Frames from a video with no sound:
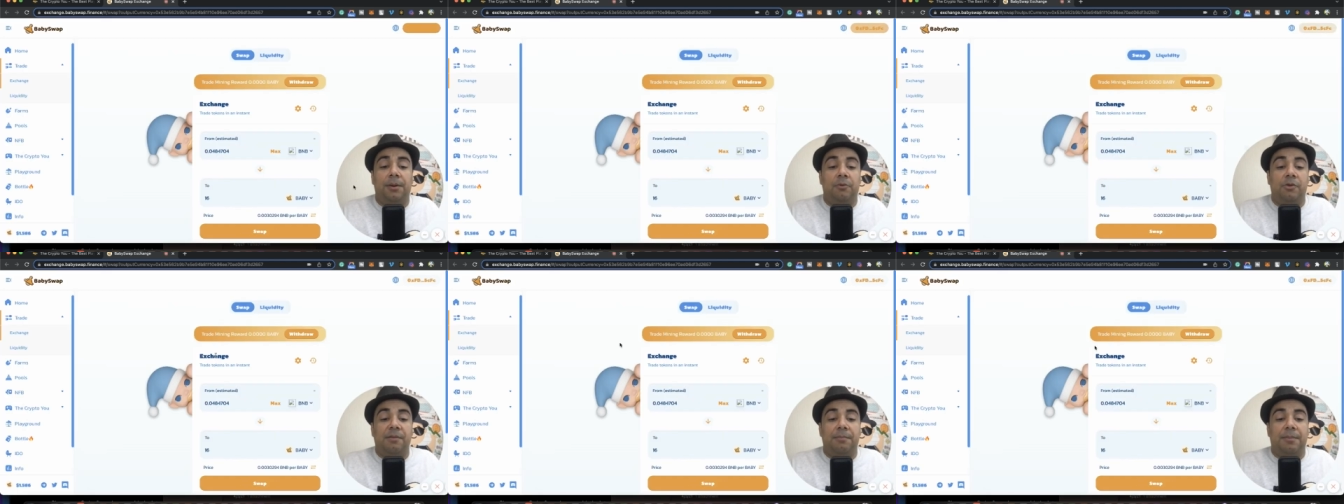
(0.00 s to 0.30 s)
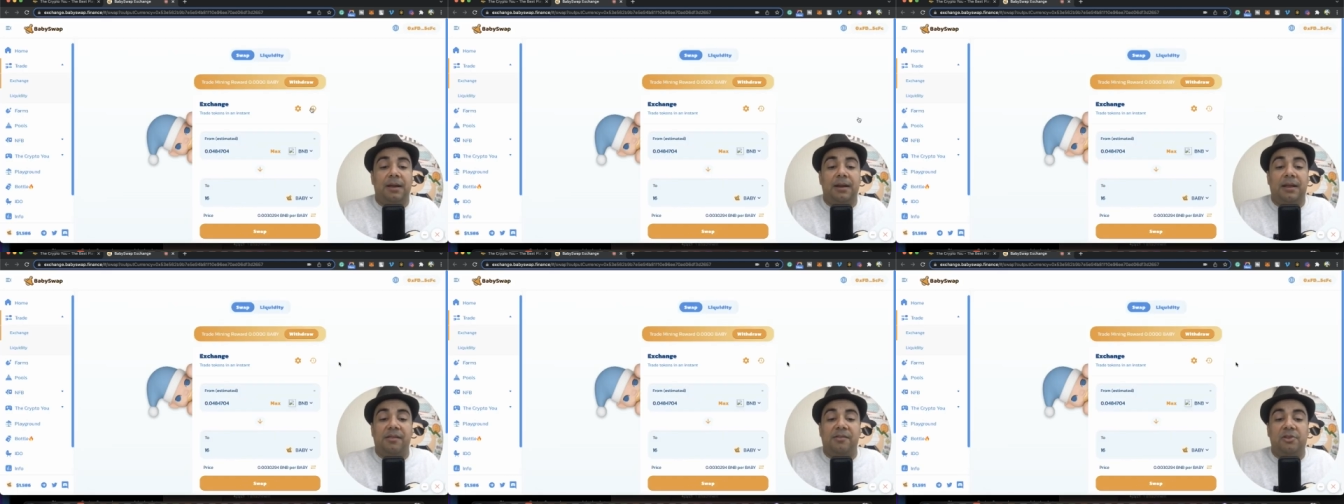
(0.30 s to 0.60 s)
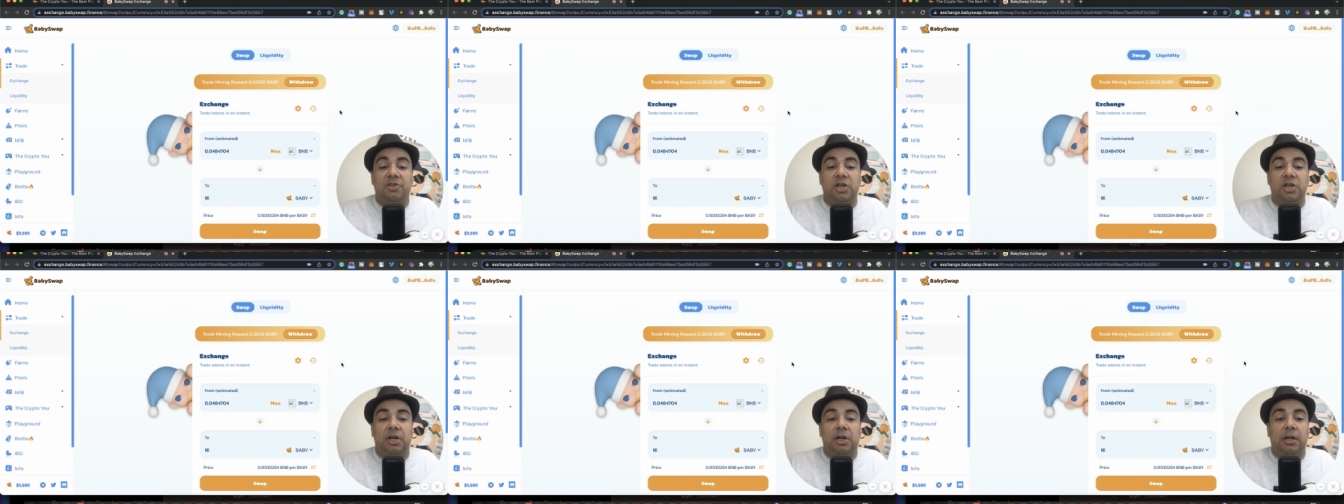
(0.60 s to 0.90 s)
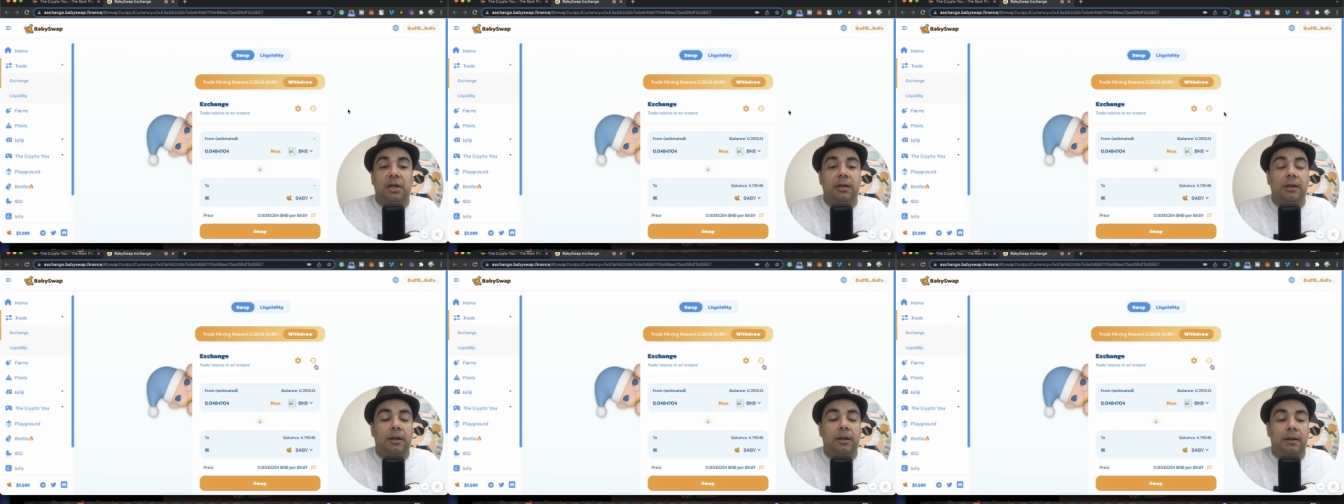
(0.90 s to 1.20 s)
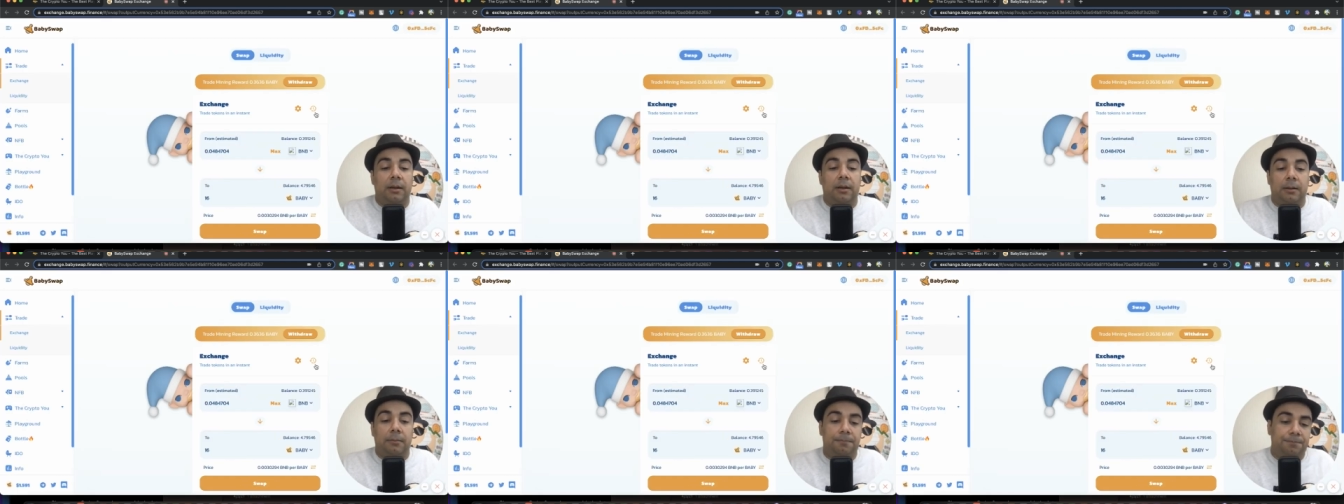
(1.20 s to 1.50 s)
with the Binance chain,
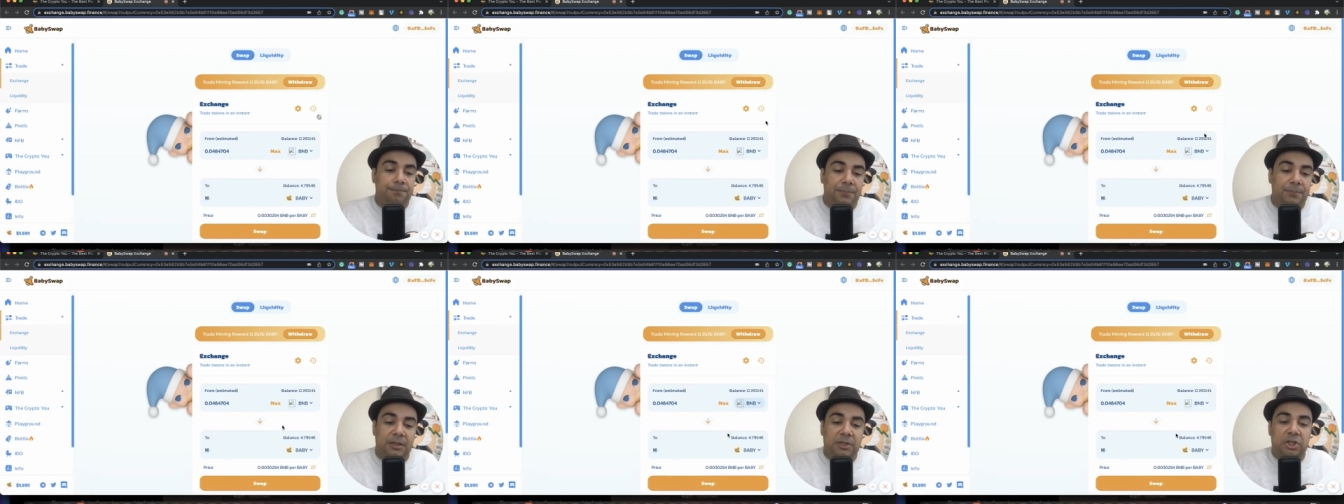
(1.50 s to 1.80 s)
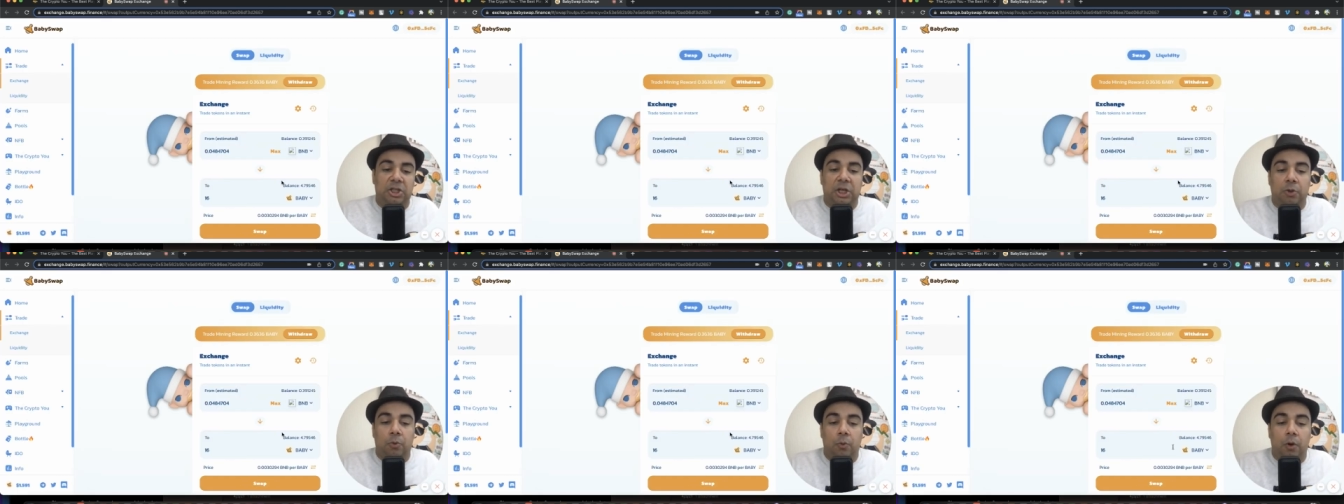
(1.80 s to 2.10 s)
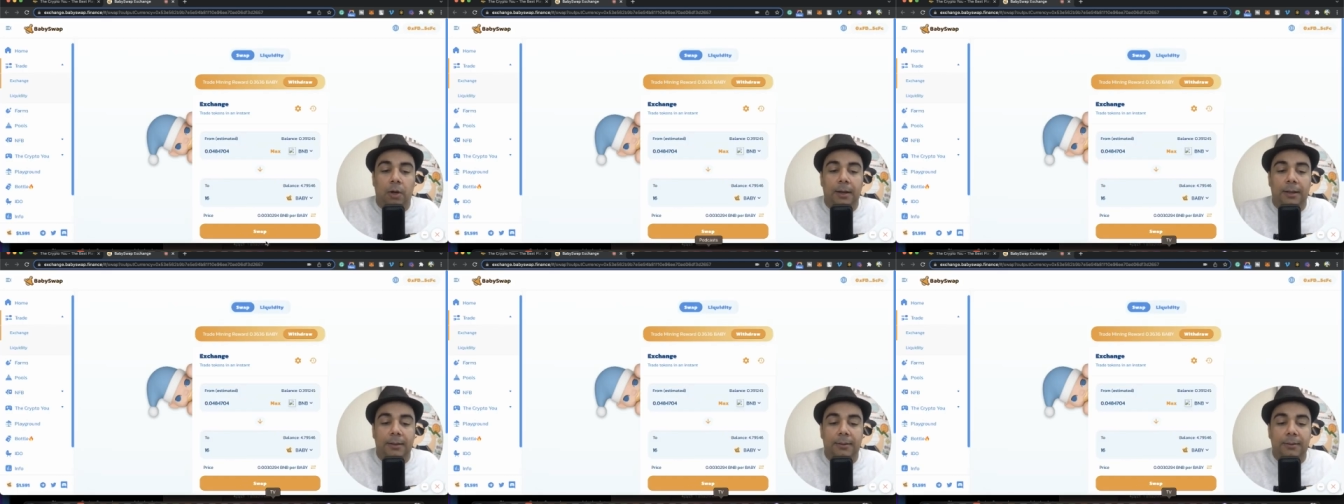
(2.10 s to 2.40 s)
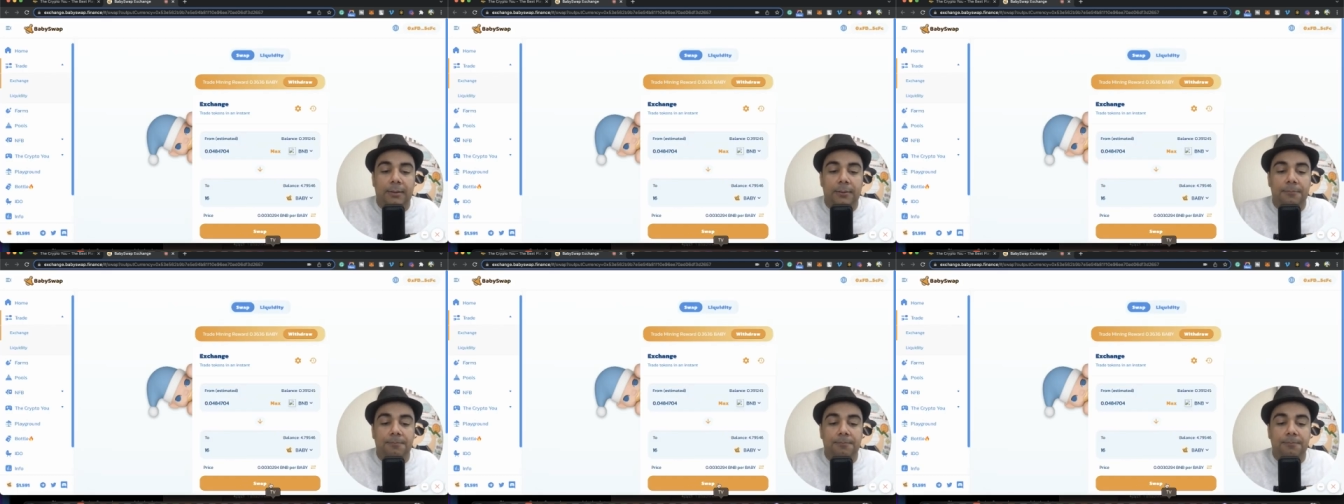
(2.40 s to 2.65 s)
uh, chain wallet.